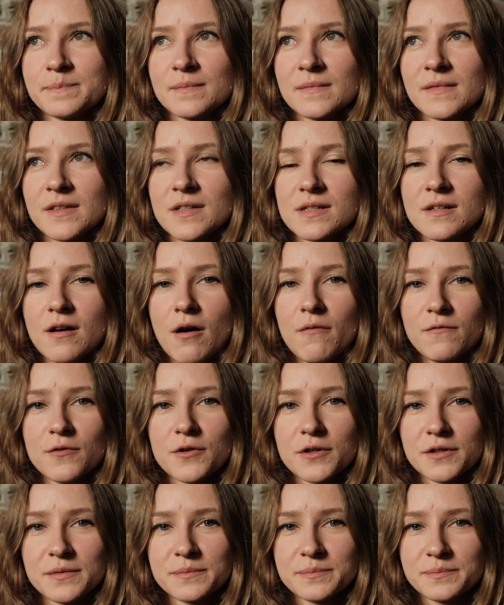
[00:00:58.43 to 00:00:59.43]

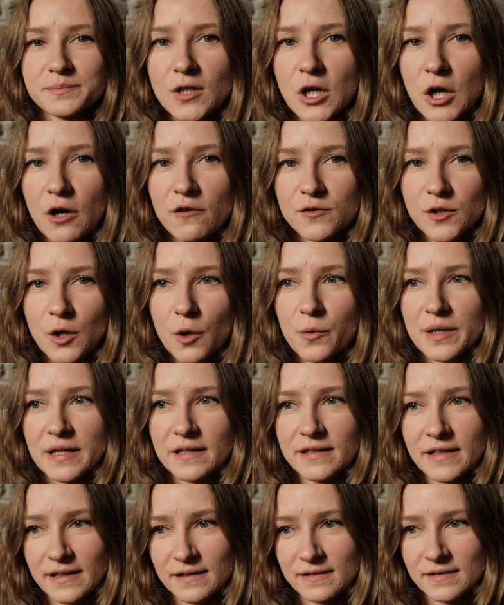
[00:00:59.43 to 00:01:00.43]
discomfort of knowing
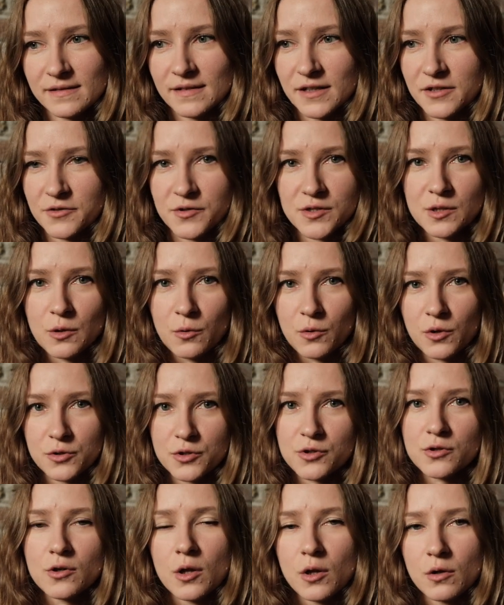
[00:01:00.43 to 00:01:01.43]
that there is no
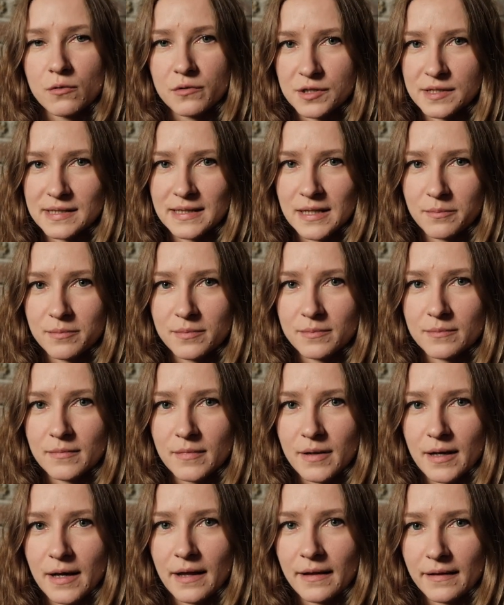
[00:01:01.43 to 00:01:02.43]
control over sleep,
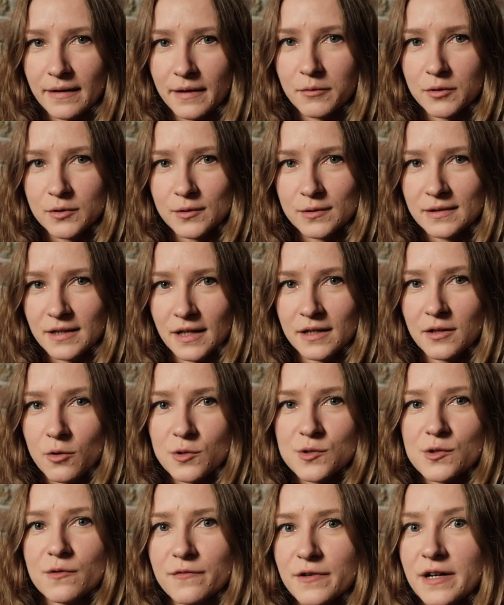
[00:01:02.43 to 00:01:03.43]
and they can
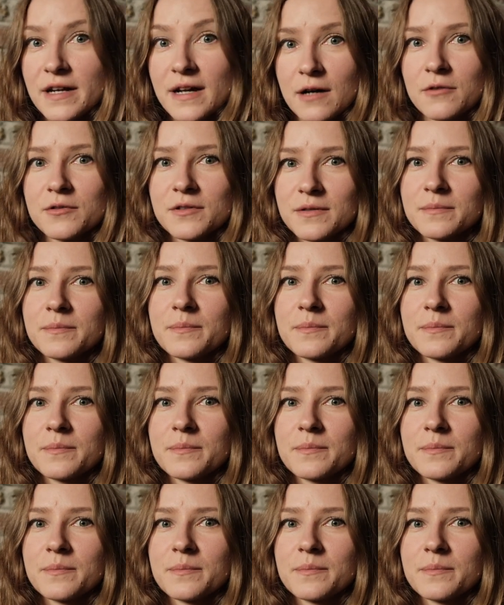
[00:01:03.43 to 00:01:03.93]
also freak out.